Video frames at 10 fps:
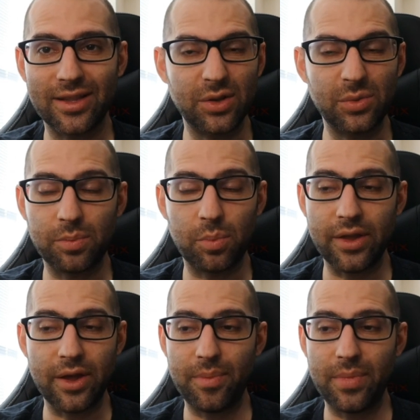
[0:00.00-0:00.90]
This was
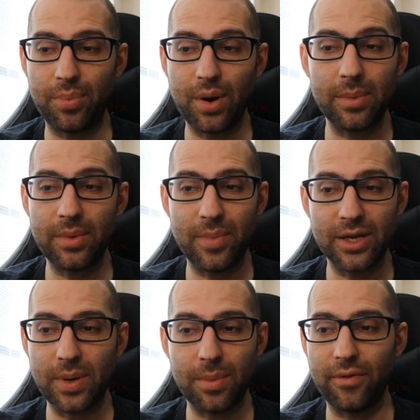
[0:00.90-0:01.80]
one of the probably the
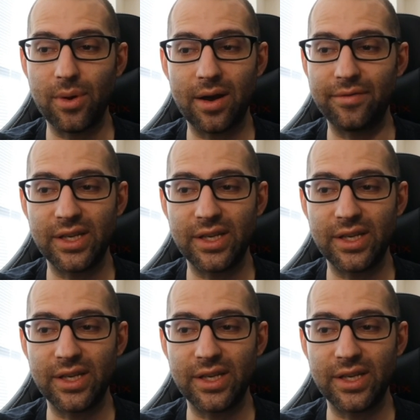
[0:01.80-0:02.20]
best pay-per-view I've